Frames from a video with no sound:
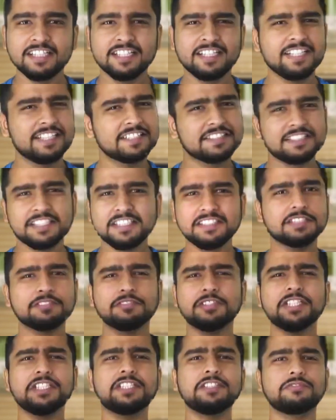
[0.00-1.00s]
Things are
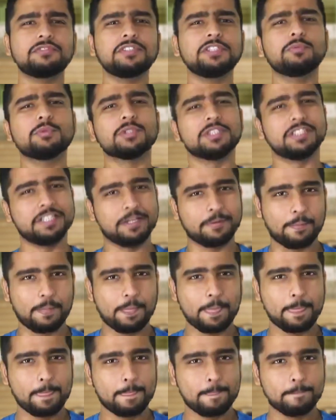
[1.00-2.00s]
very different with them,
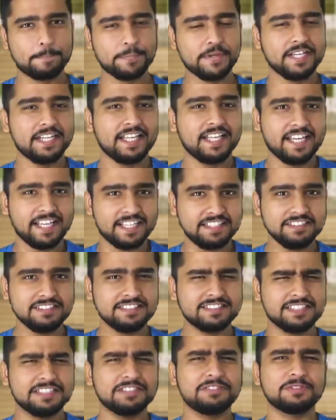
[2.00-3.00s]
and hence
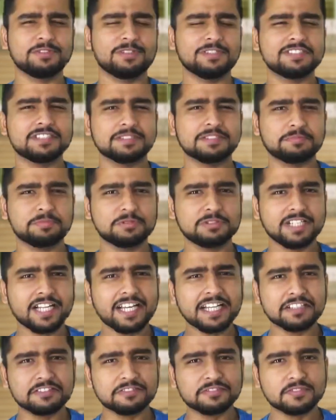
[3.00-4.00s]
they do not support
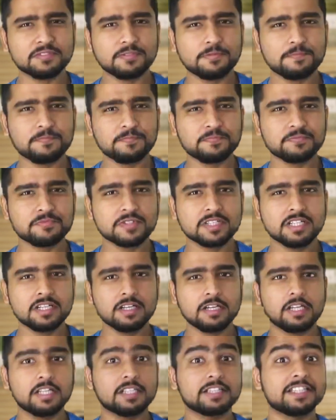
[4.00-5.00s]
life.
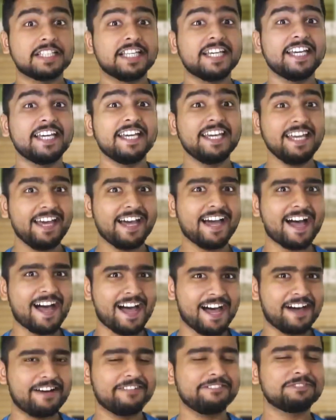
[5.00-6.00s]
They
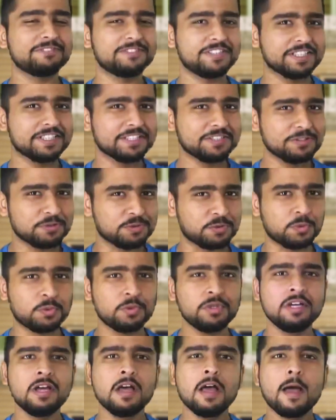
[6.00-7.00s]
have their
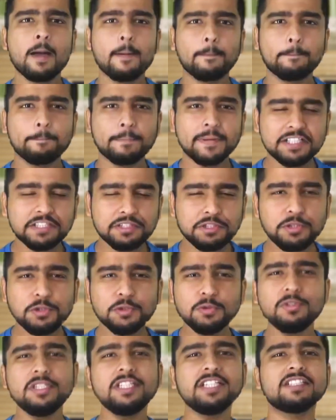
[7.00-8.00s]
own
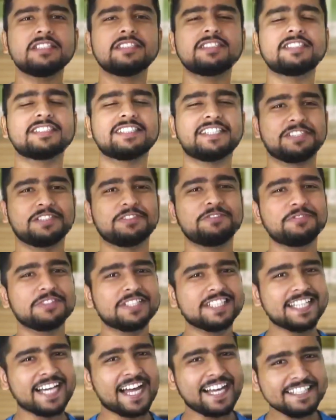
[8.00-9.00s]
peculiar set of
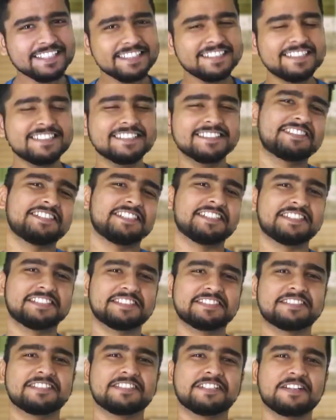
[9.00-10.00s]

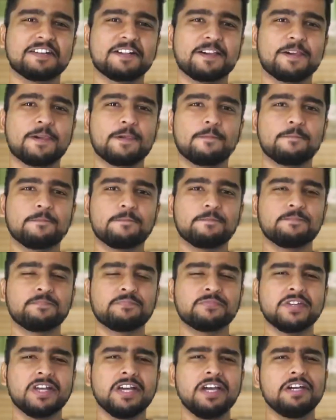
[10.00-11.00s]
characteristics.
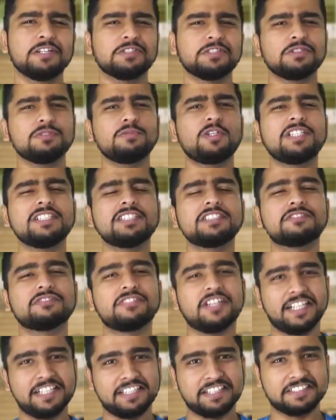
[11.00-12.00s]
So what is
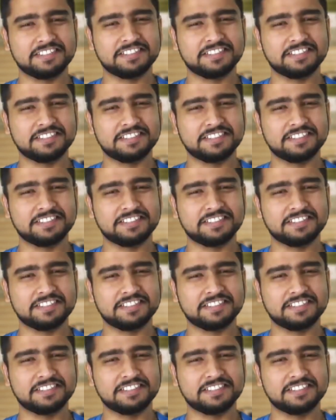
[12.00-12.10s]
failure?